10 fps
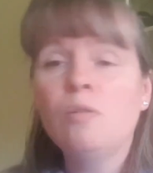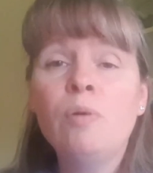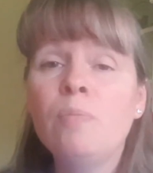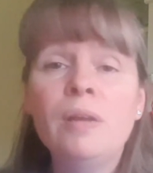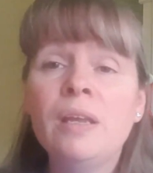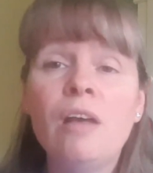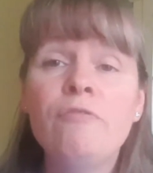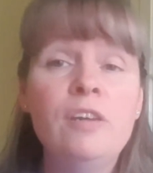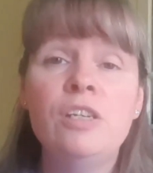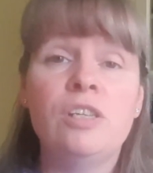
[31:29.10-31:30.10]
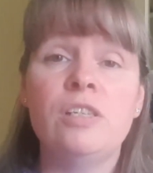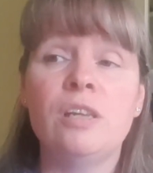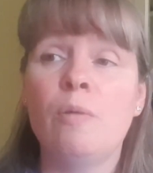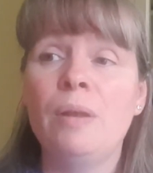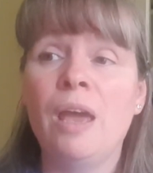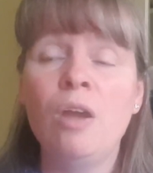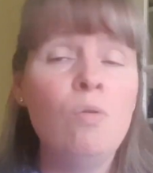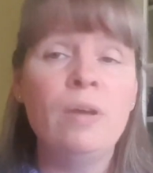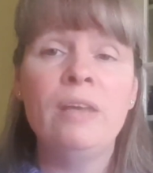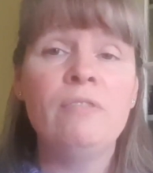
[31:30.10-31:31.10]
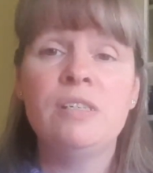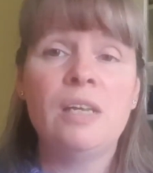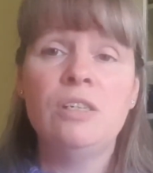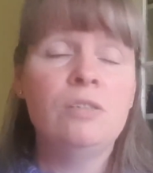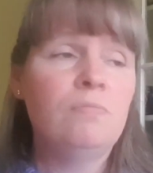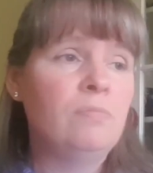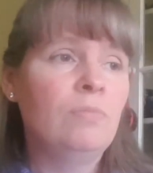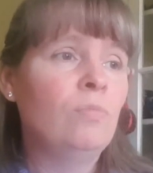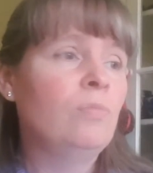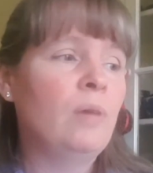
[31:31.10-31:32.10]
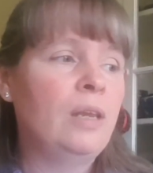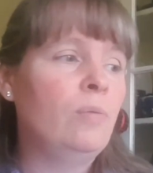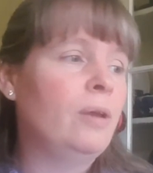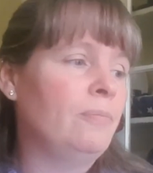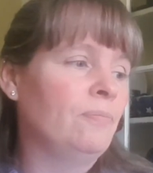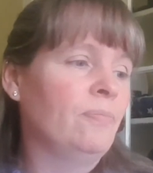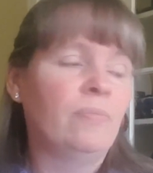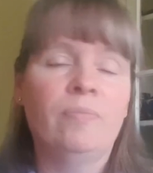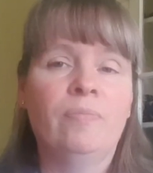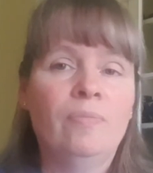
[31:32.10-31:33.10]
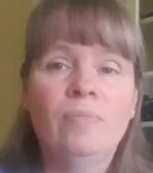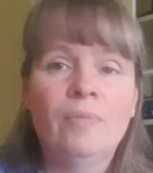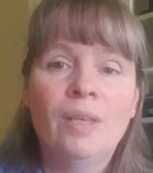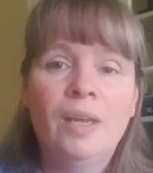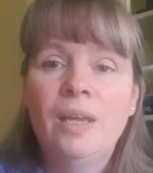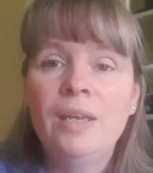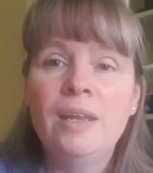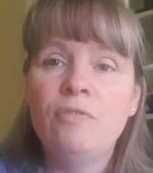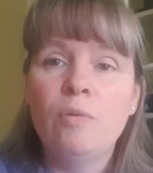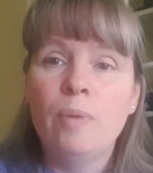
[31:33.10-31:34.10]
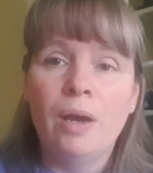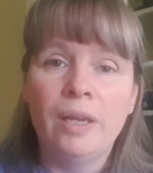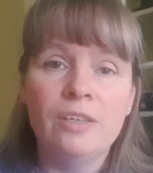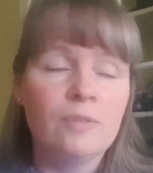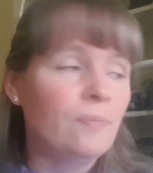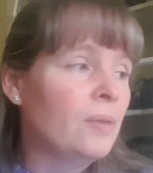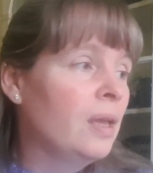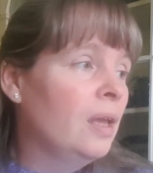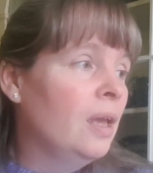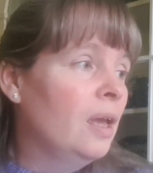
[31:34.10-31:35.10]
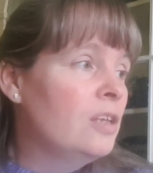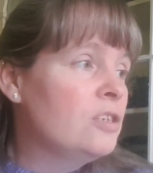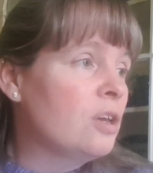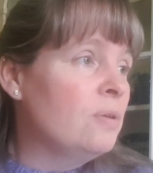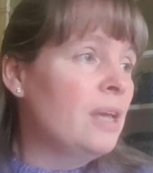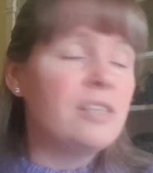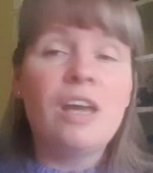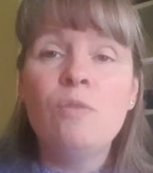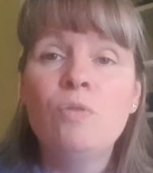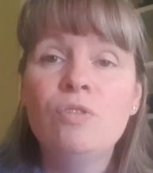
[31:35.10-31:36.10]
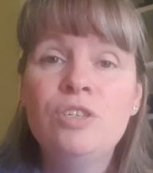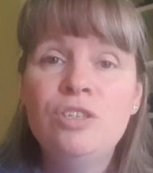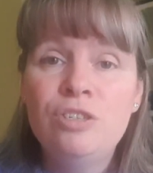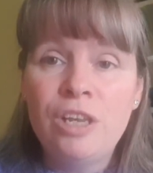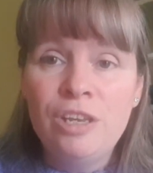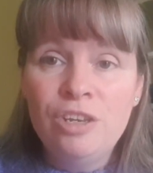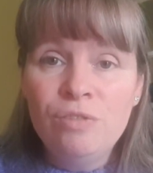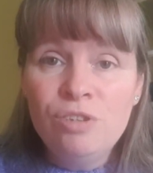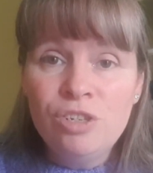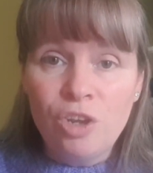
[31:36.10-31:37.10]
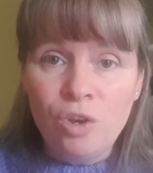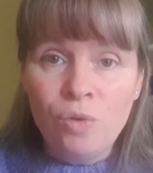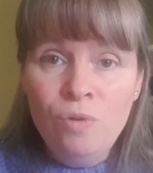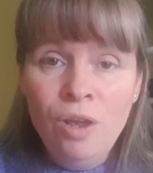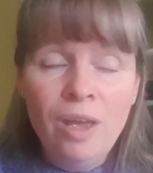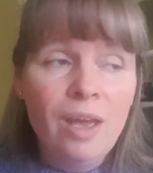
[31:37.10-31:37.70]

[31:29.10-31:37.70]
I'll finish this and I'll be like, oh, I never said. Anyway, never mind. So yes, I will see you soon